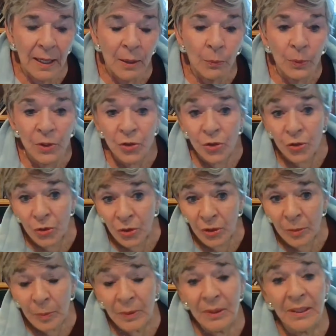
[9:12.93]
which
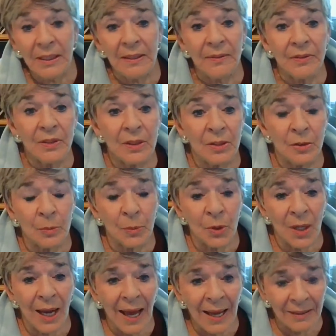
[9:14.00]
Jung believes is
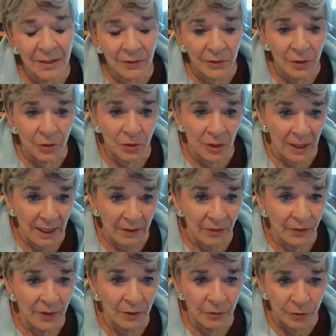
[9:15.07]
more active in your
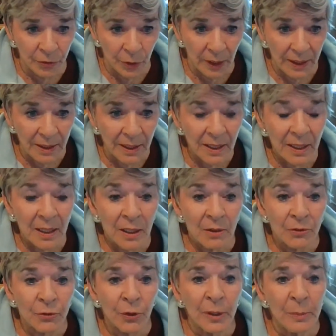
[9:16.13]
life than Freud.
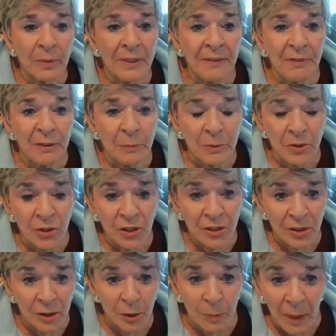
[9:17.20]
Freud believed it was
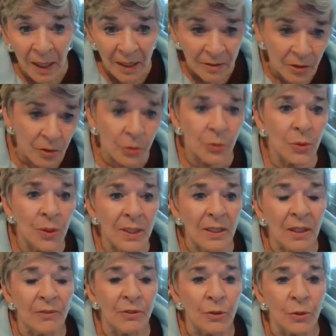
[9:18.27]
just a depository
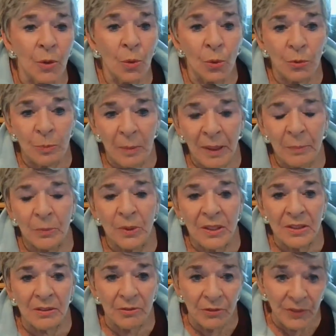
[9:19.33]
of your old
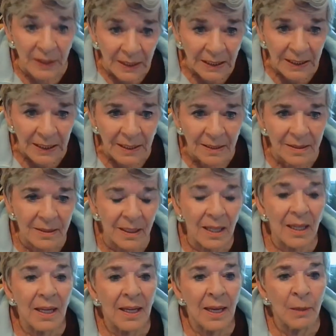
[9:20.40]
memories and feelings
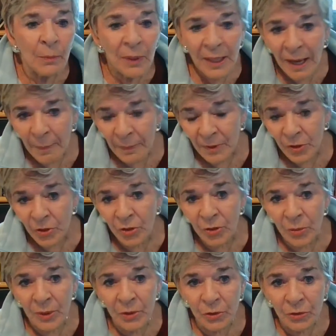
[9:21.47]
and what happened to
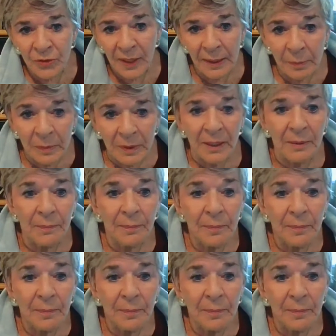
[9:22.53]
you and your family.